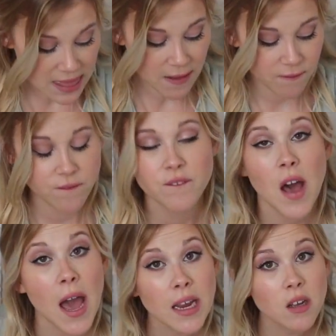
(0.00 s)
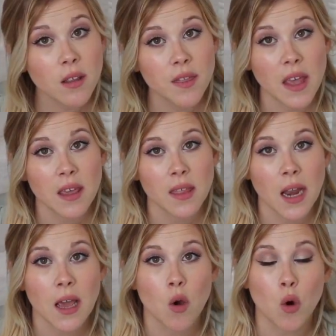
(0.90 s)
And the final thing
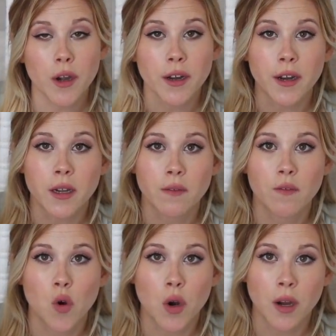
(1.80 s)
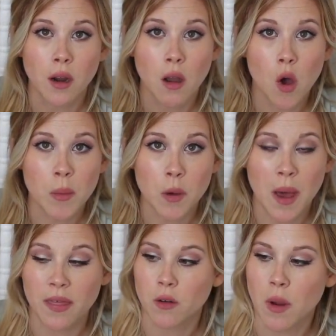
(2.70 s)
that I ordered for
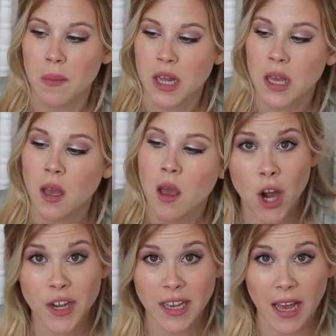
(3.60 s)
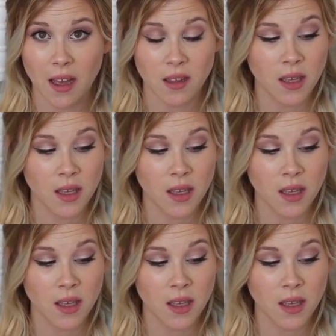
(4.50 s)
homeopathic remedy, Arnica.